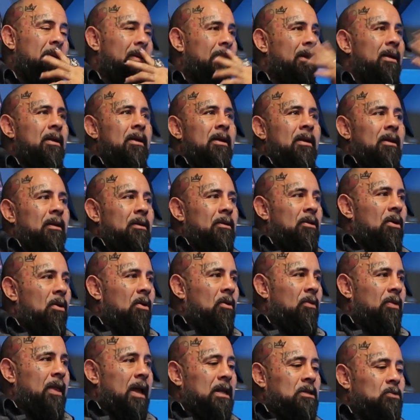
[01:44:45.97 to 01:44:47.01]
Like,
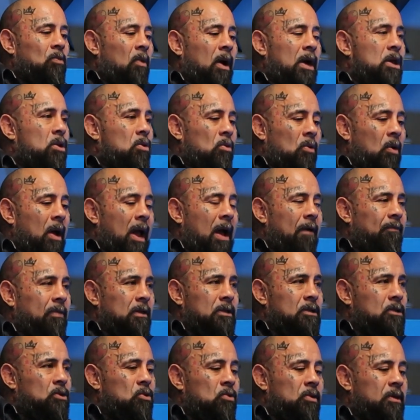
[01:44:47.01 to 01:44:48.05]
yo, that's why you don't have the
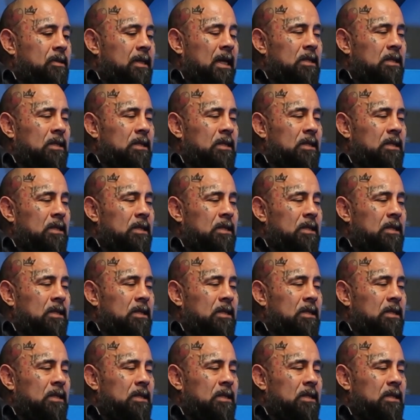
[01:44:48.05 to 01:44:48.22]
student.